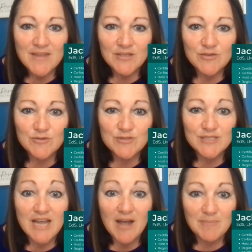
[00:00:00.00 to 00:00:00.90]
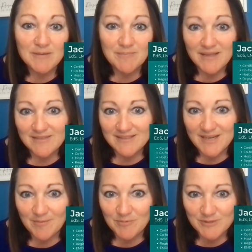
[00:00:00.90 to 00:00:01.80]
use Gottman method
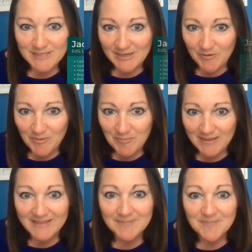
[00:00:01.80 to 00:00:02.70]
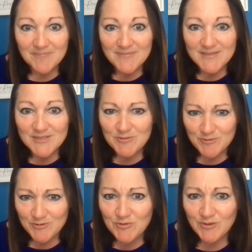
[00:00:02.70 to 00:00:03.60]
couples therapy. So
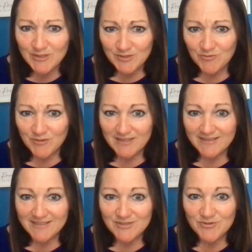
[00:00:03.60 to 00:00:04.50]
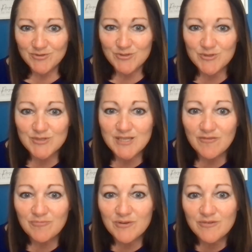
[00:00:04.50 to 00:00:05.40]
Dora, do you want to introduce yourself
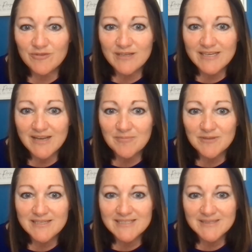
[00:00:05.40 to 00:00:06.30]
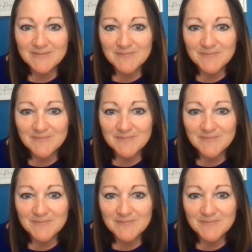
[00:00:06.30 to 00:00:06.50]
briefly now, please?